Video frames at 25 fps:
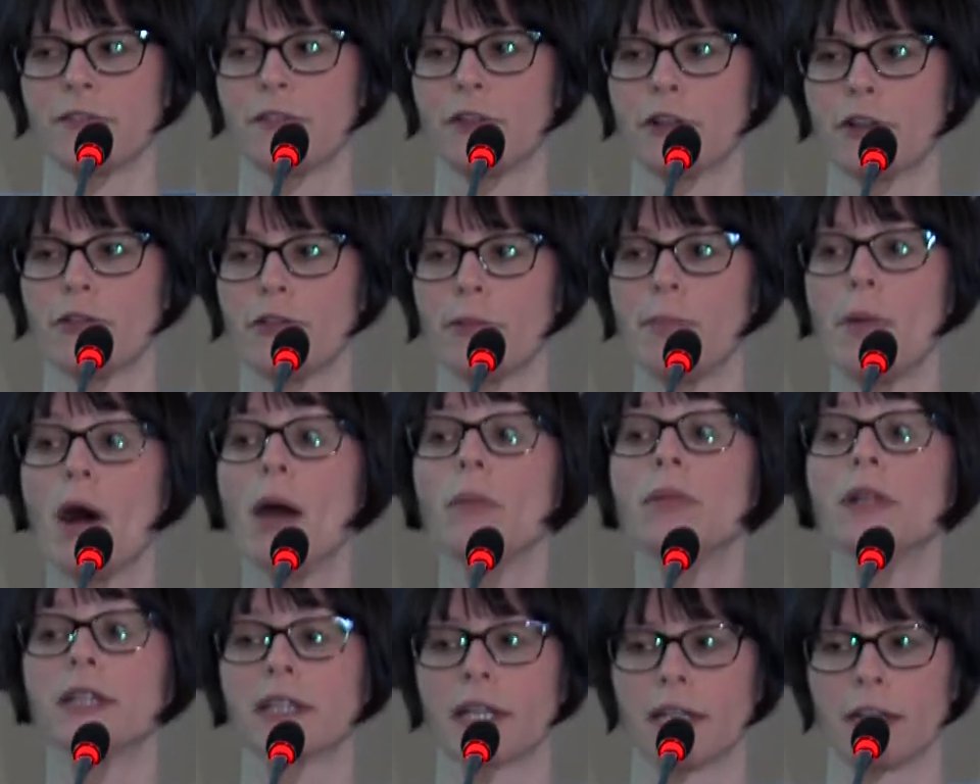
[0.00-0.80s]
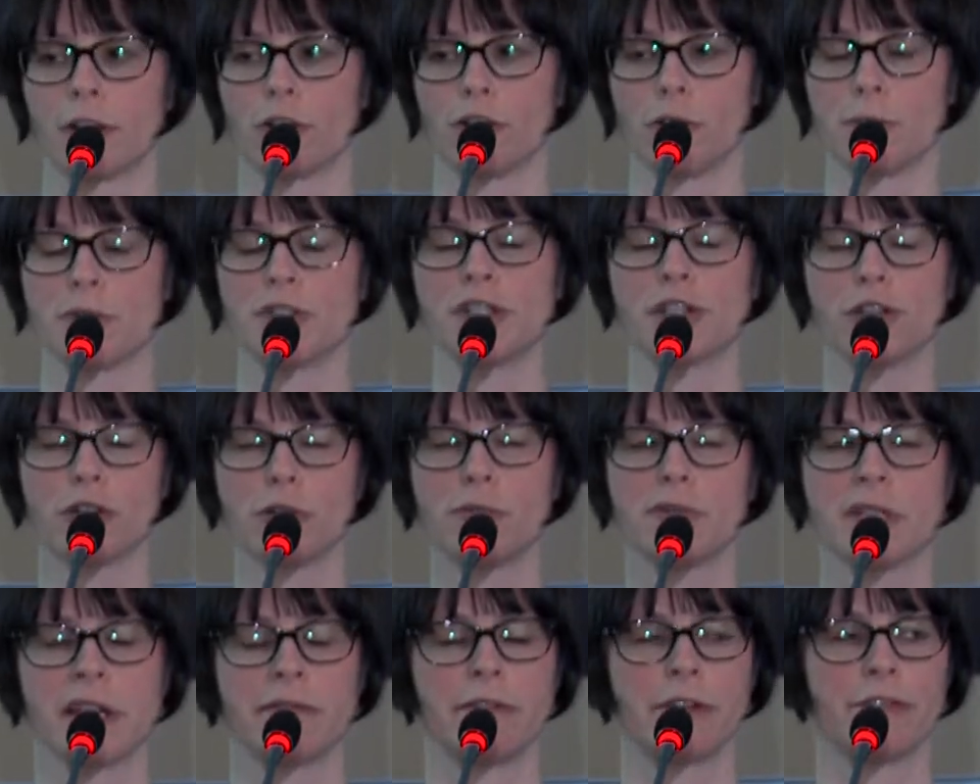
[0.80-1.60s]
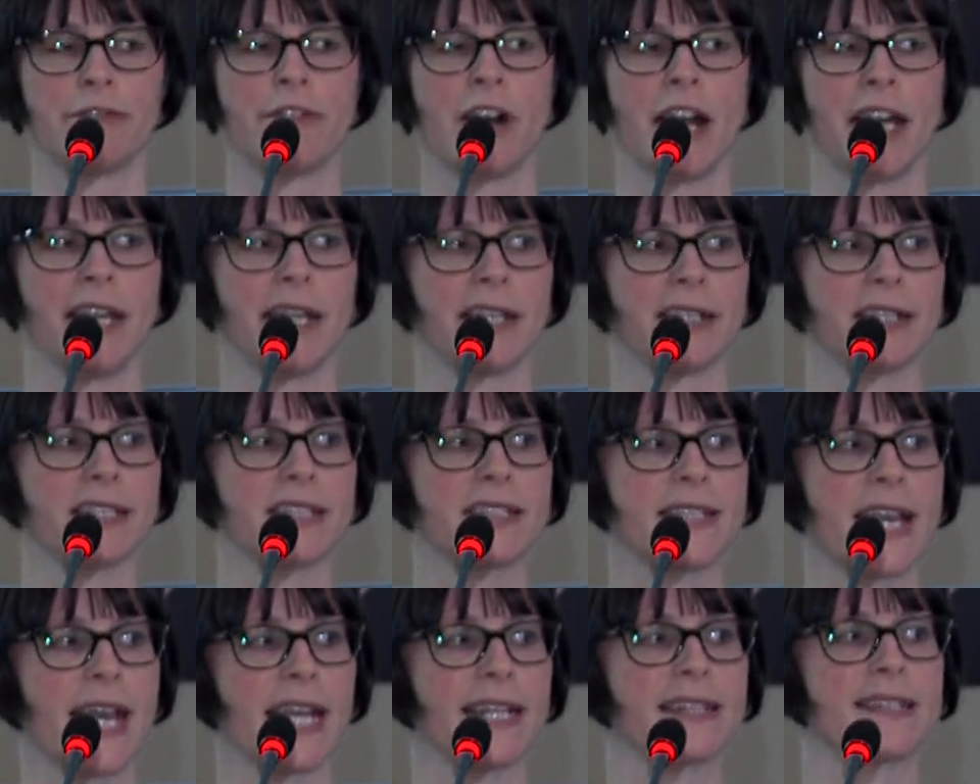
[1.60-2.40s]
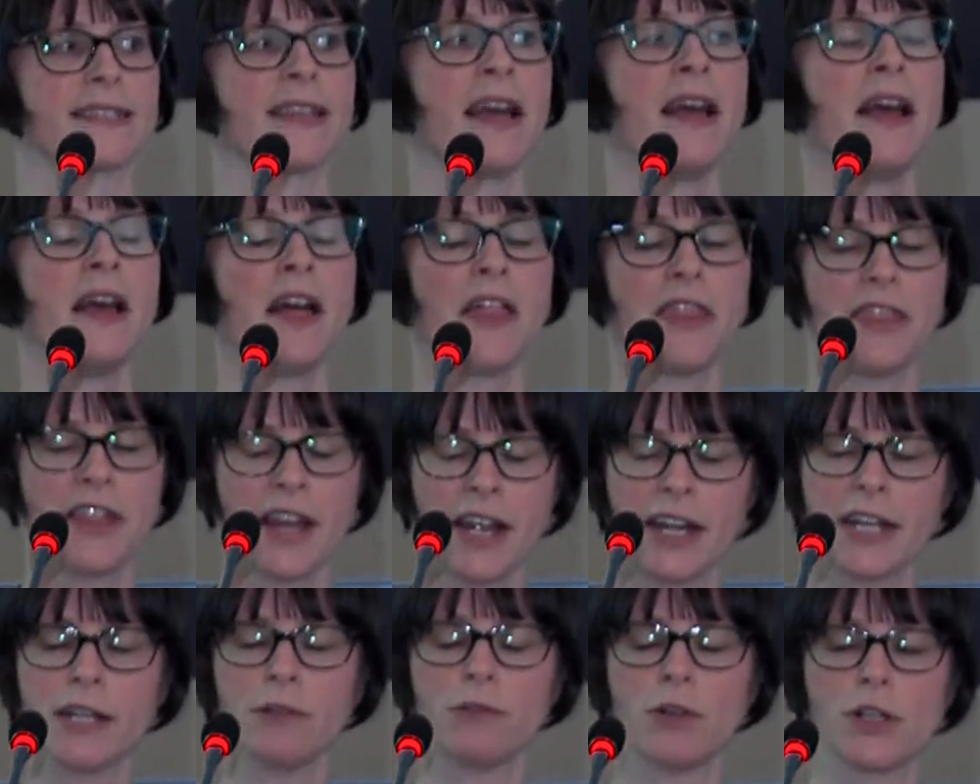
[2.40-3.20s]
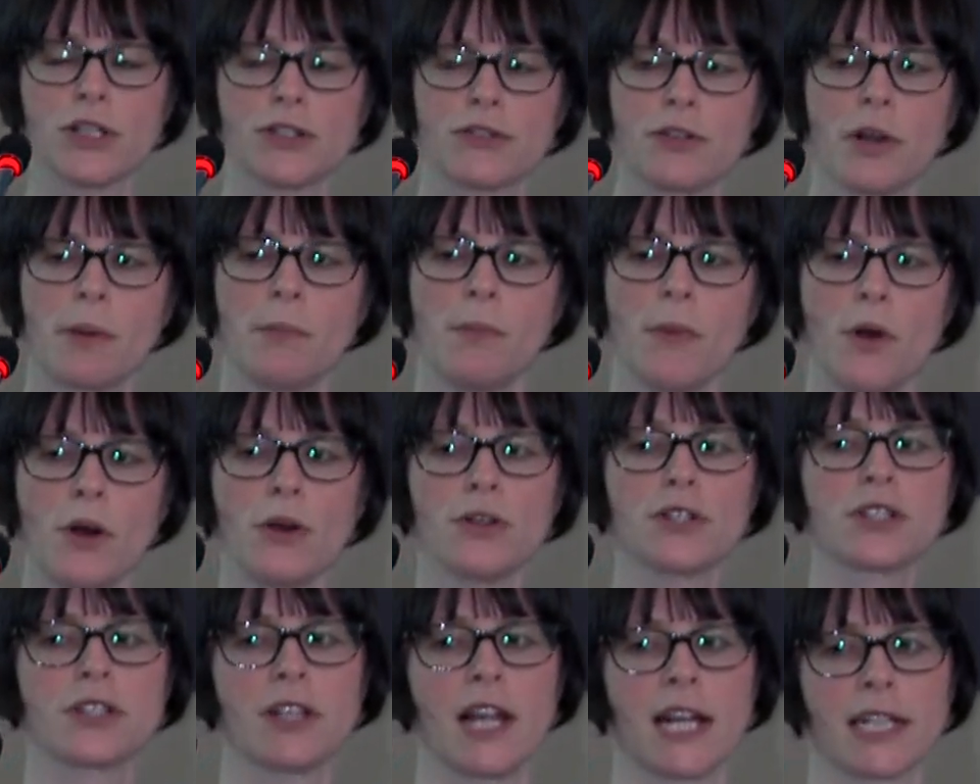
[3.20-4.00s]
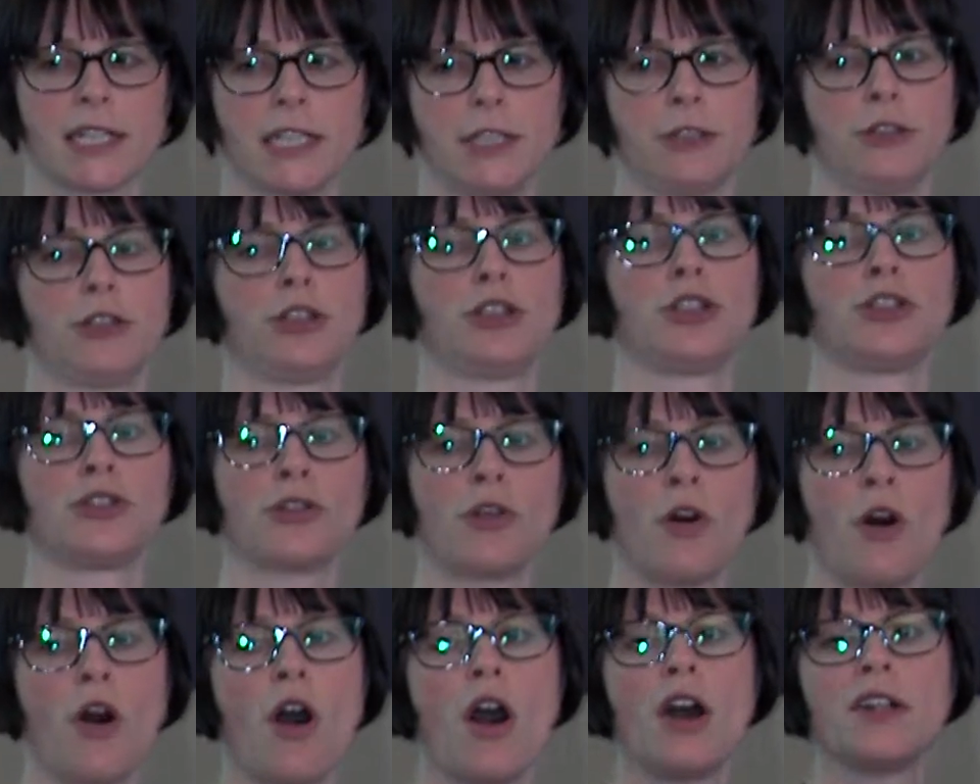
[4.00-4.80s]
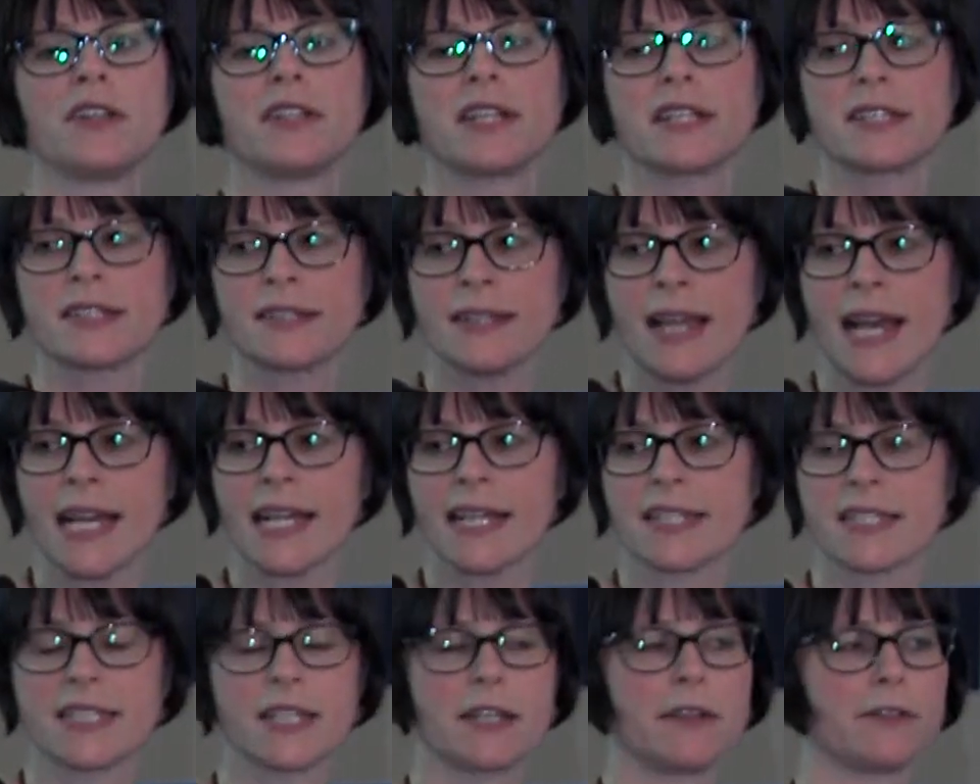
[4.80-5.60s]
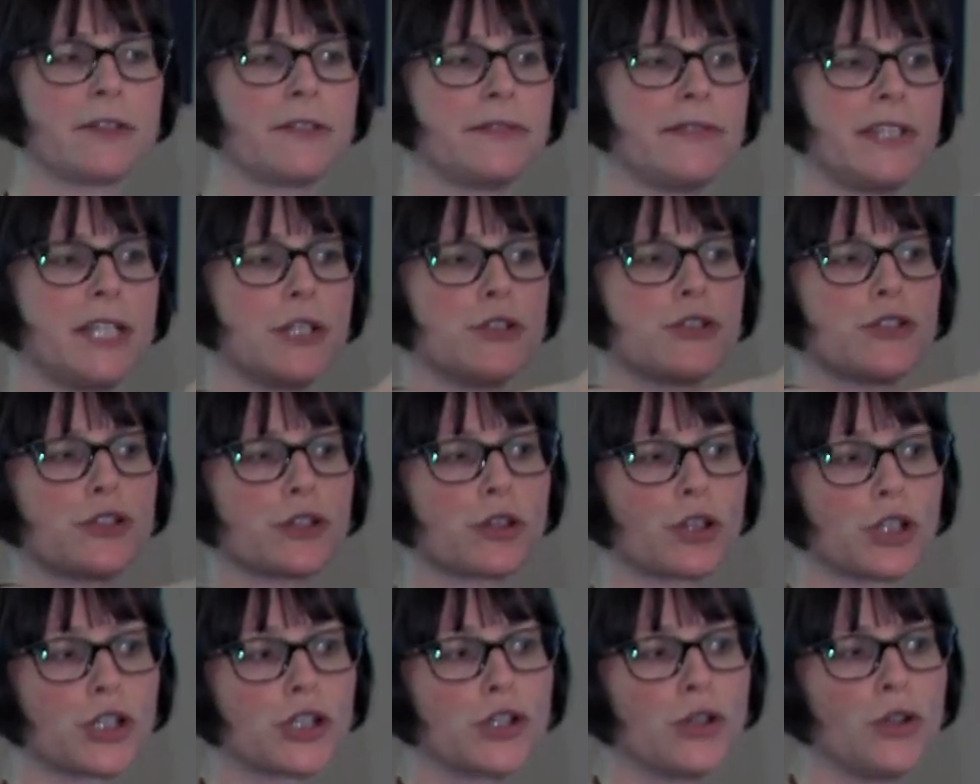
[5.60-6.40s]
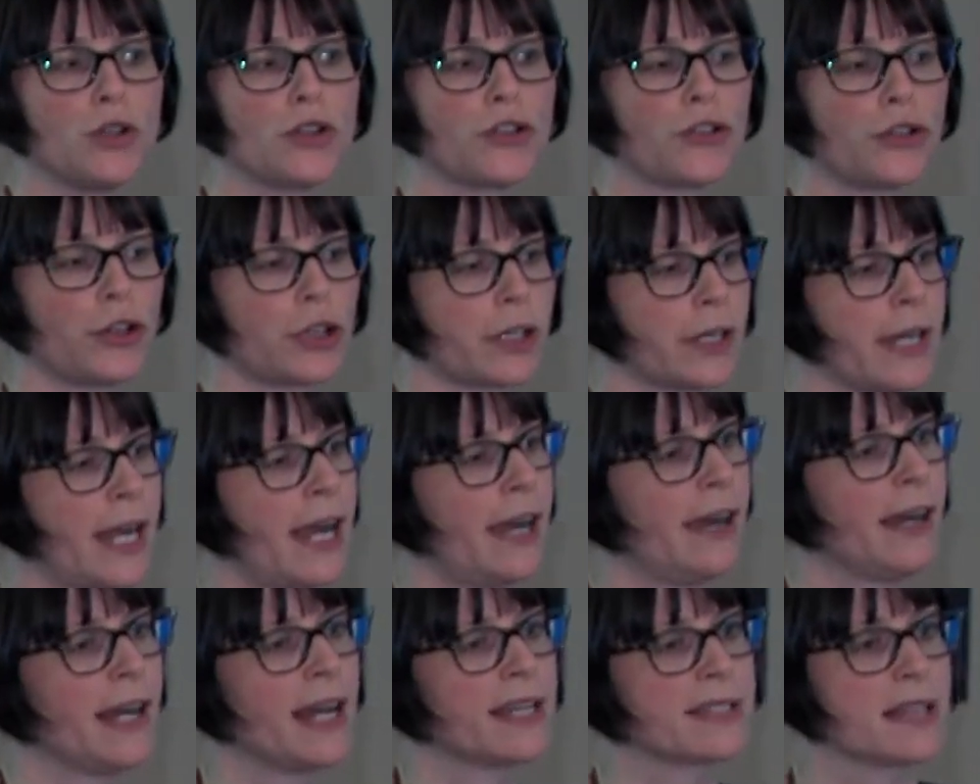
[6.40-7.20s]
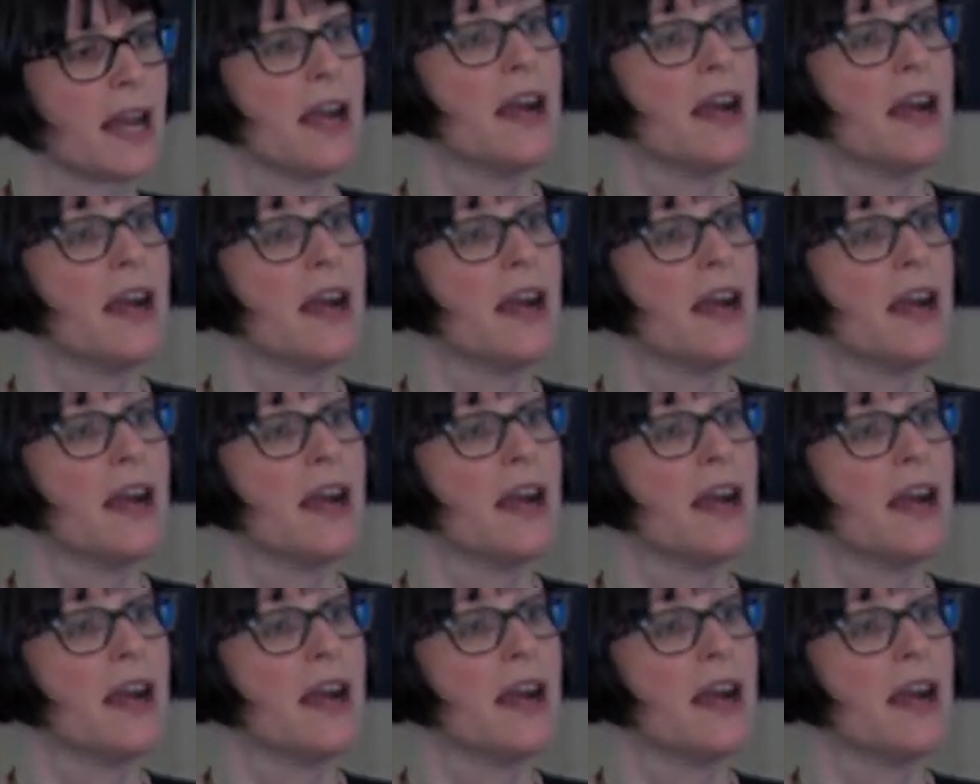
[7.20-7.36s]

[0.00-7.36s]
for the Republican groups, the groups that were fighting the states. They're the ones who are most likely to draw on this legacy of we used to control certain areas.